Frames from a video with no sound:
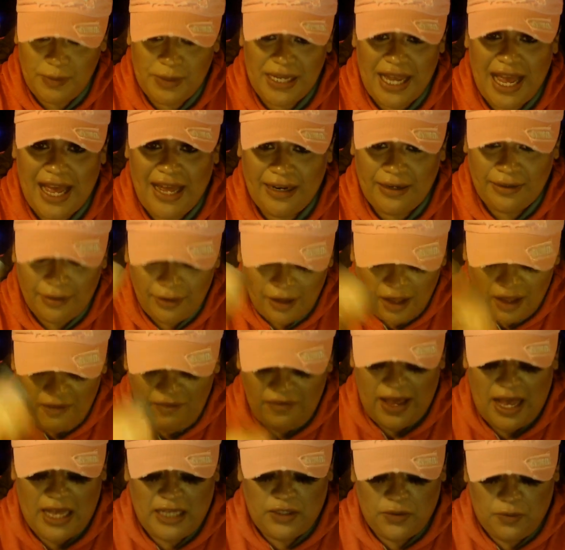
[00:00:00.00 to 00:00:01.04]
and love
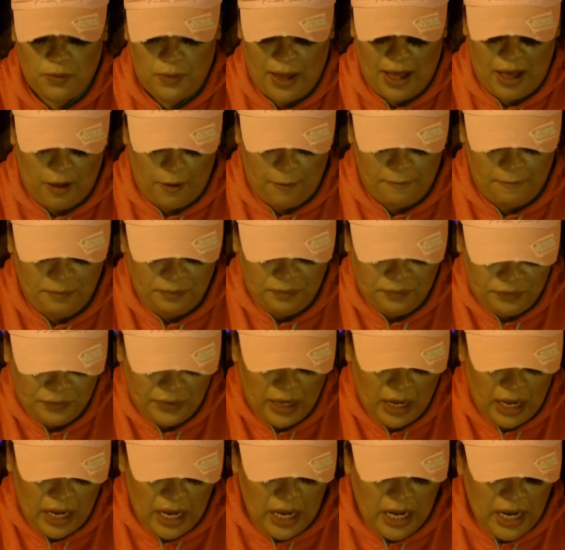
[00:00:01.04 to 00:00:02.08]
as well.
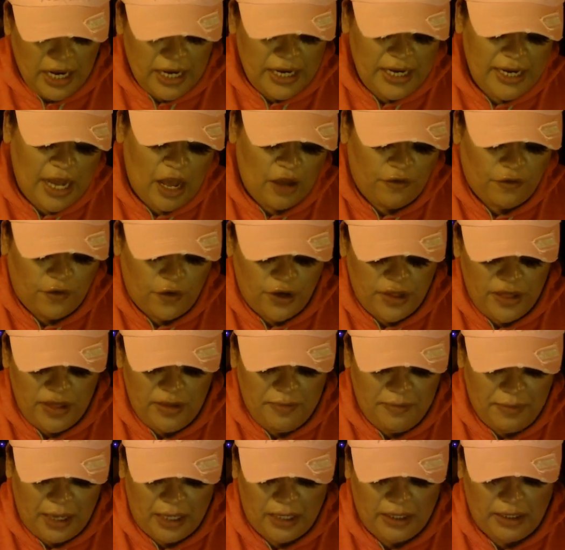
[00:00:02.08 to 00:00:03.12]
Now for the
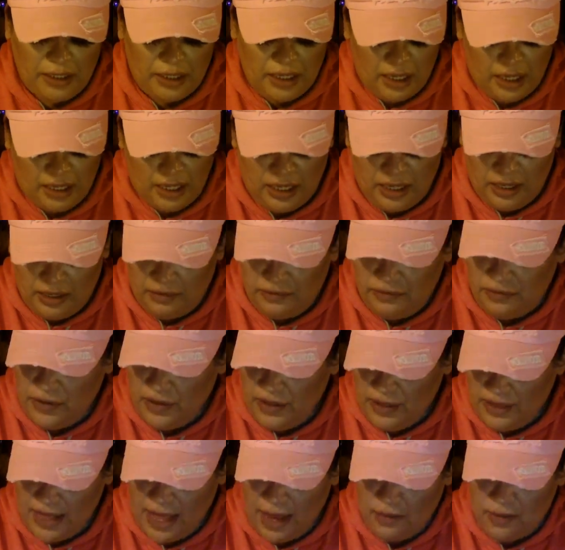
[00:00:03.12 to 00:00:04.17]
month of,
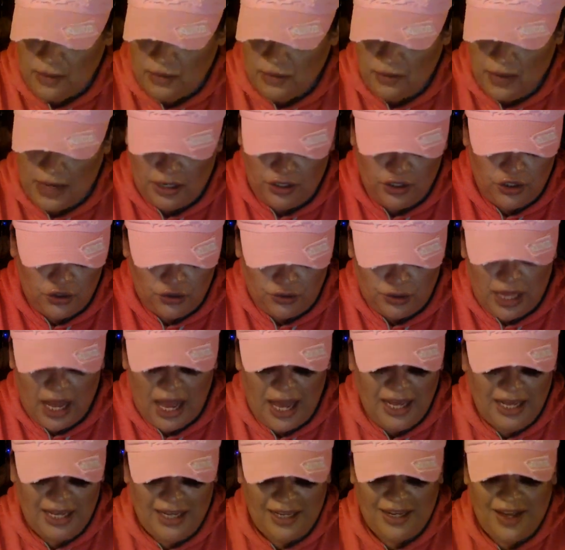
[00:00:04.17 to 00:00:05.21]
that was what,
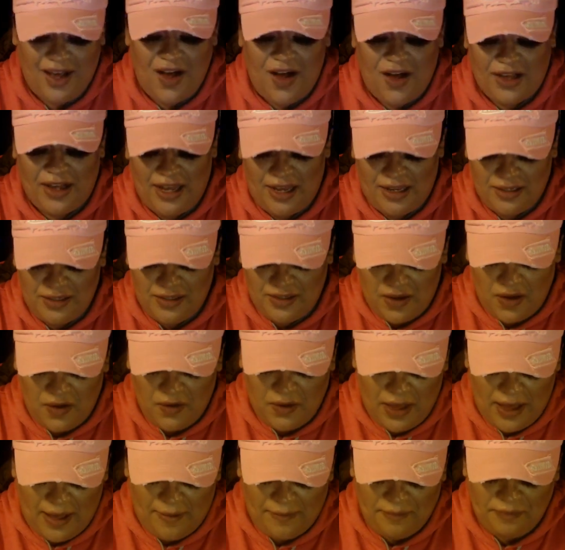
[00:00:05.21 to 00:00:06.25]
July, August,
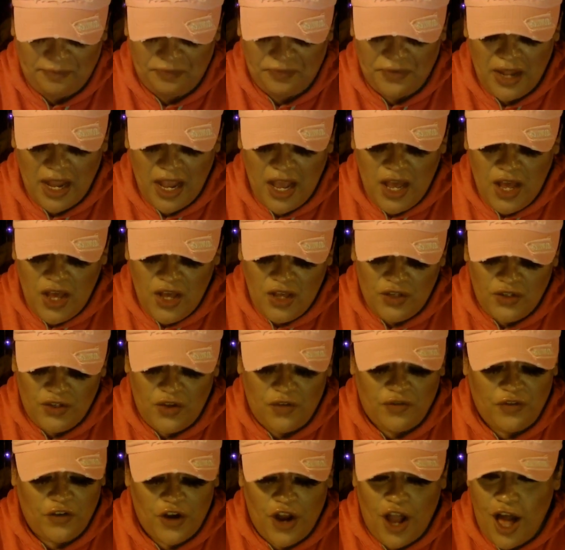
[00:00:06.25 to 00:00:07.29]
okay. So
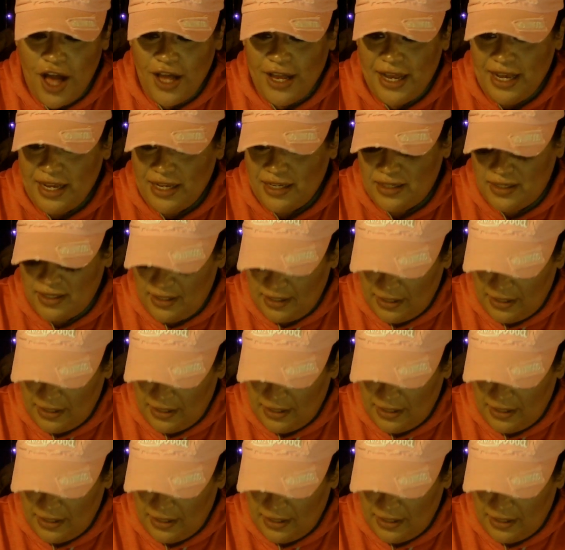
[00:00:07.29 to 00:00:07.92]
for August,